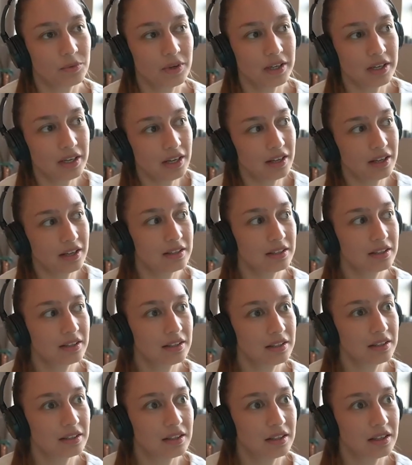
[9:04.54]
one
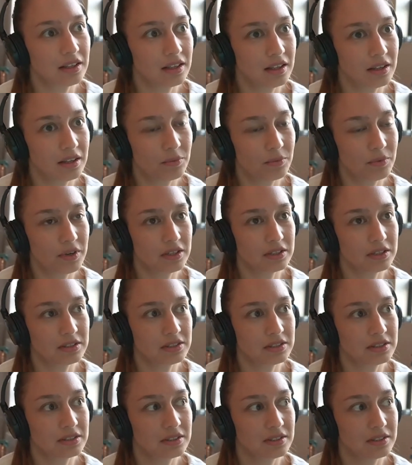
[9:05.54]
hand, it
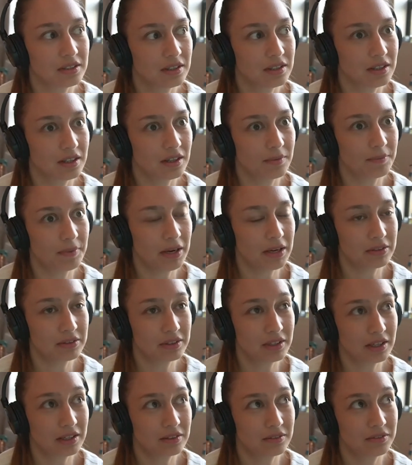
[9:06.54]
was about
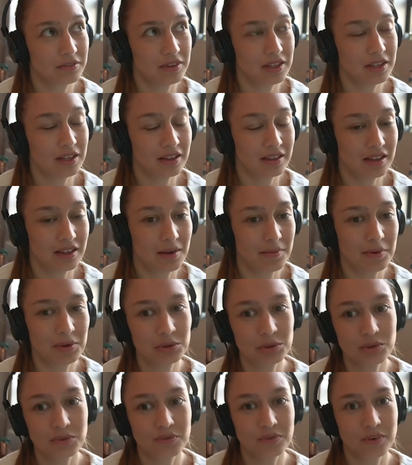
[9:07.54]
kind of the
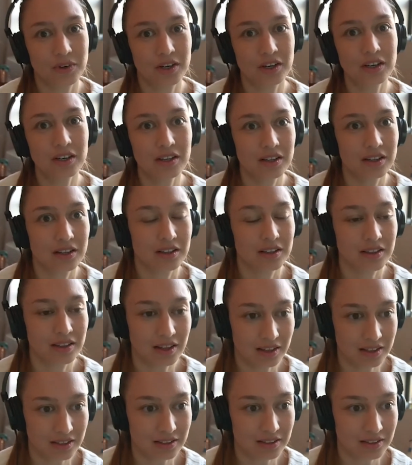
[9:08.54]
amount of work
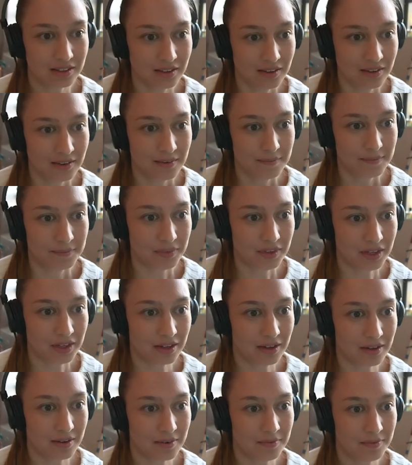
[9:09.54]
that
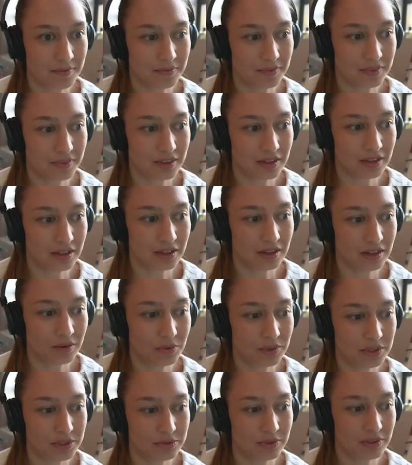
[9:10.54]
um it
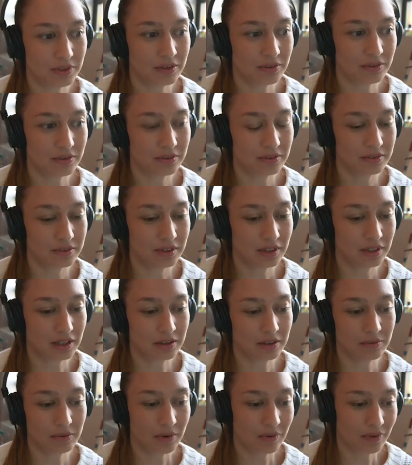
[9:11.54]
was
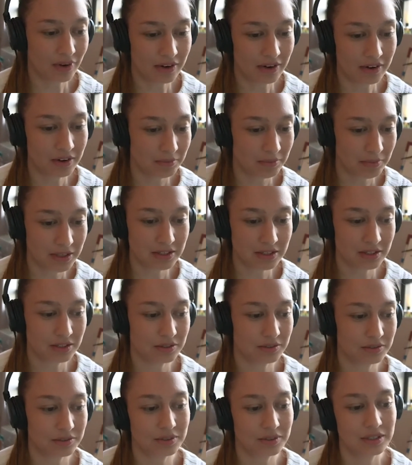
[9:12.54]
like requiring me
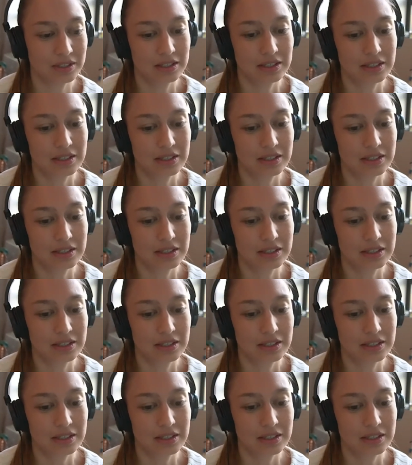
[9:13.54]
to